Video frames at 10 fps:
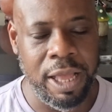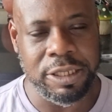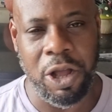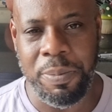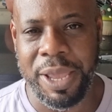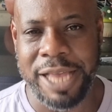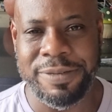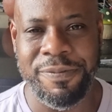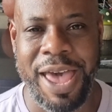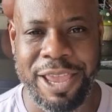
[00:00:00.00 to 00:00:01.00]
So I hope you got
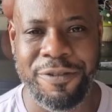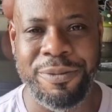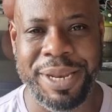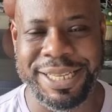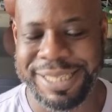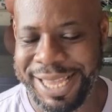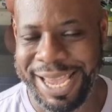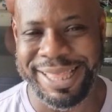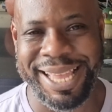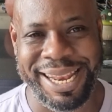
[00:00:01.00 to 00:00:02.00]
some value from this.
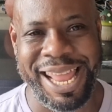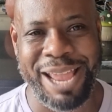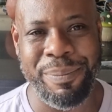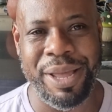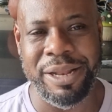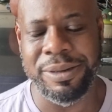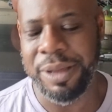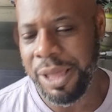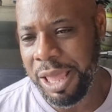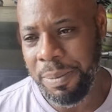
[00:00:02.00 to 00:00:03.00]
Hit that like button.
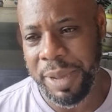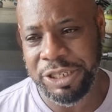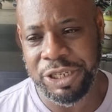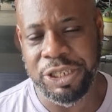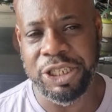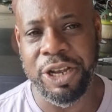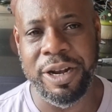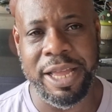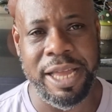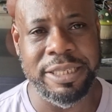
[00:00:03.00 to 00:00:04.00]
Make sure you share
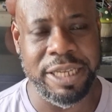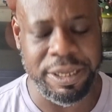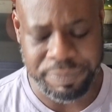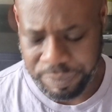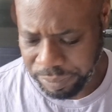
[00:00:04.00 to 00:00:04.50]
the content.